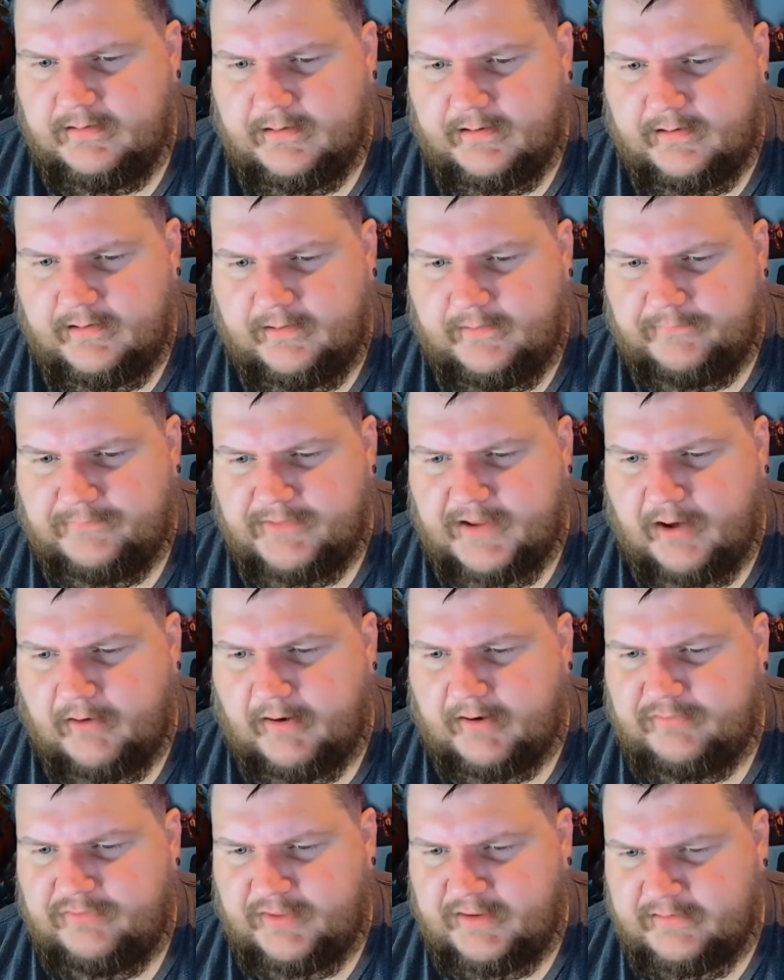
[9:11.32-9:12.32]
Um, now,
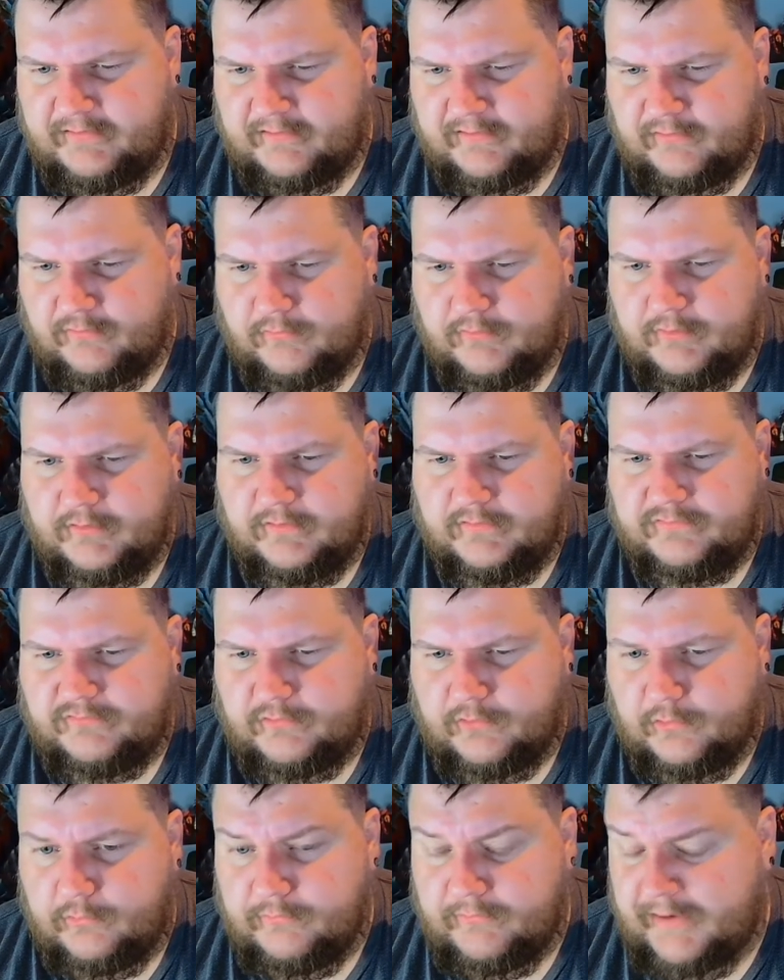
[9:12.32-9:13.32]
I think they're going to
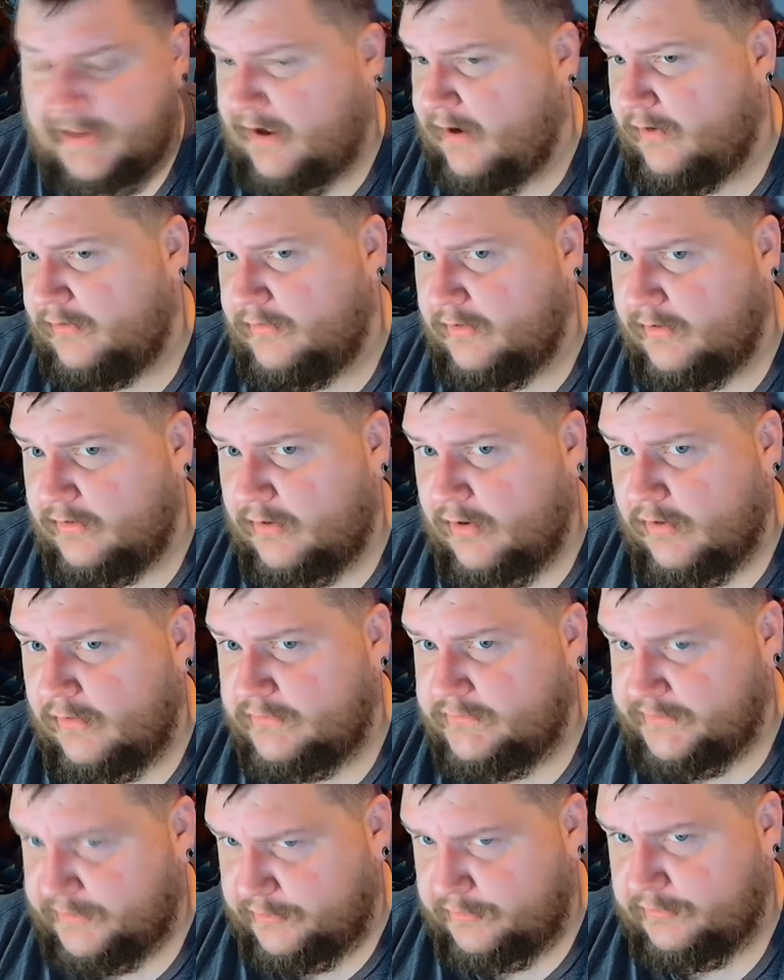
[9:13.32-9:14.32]
slow down on
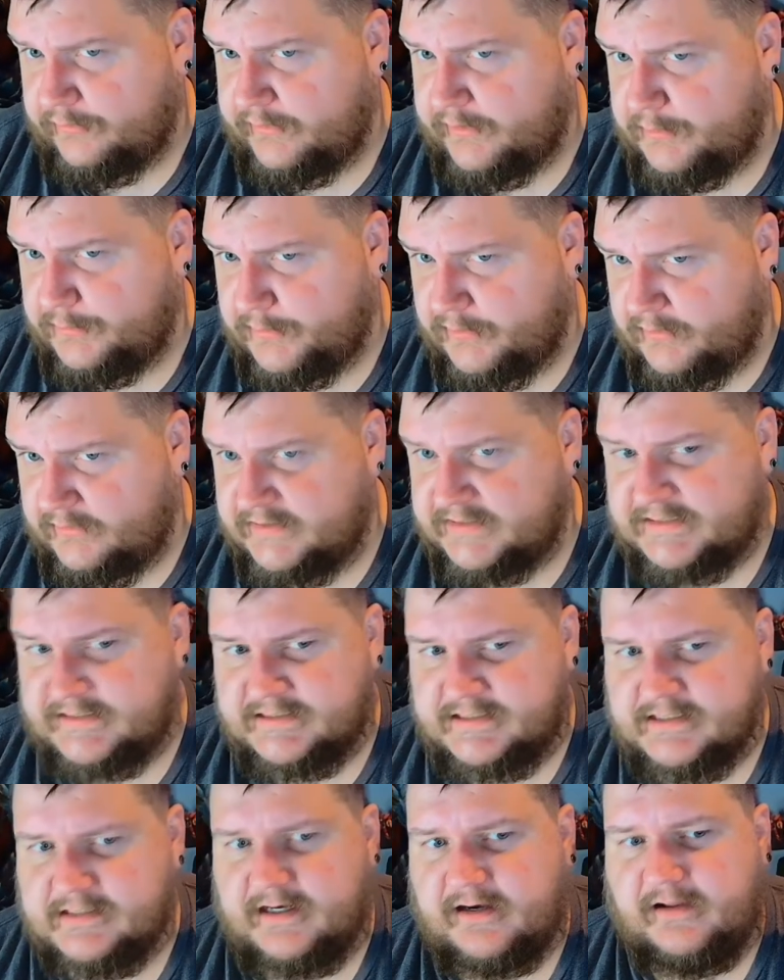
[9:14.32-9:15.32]
yearly
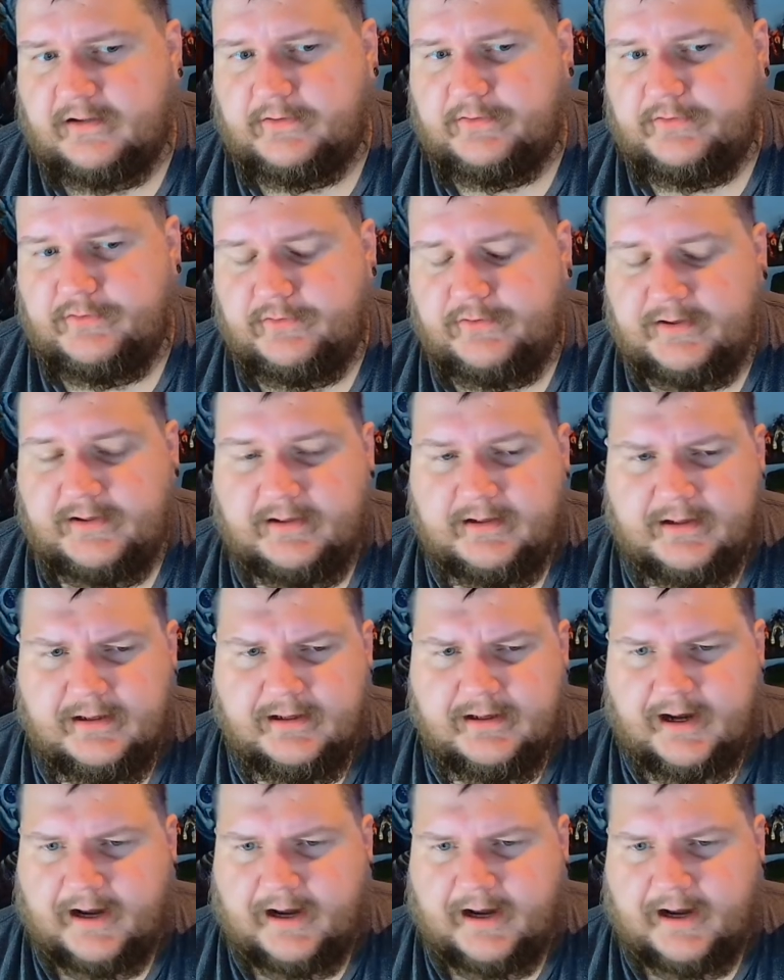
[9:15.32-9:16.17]
releases of Call of Duty.